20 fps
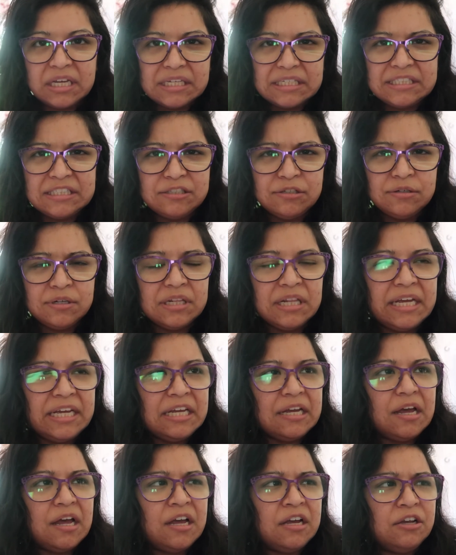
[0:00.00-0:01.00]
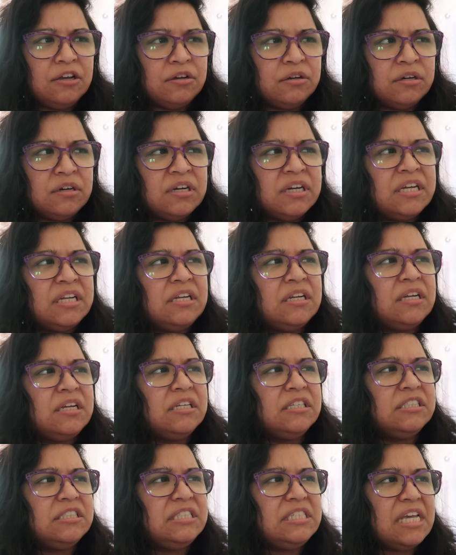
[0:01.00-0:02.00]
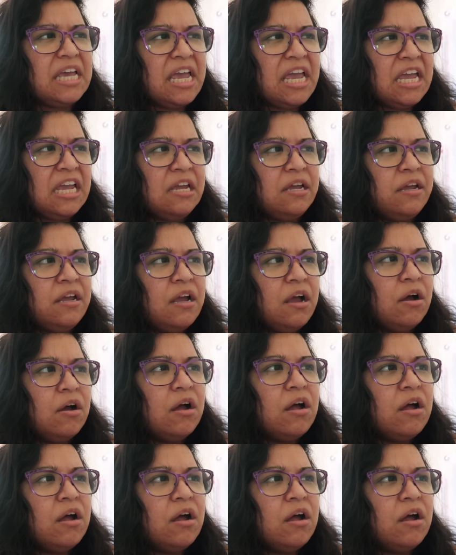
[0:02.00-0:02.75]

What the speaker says: It took like a good day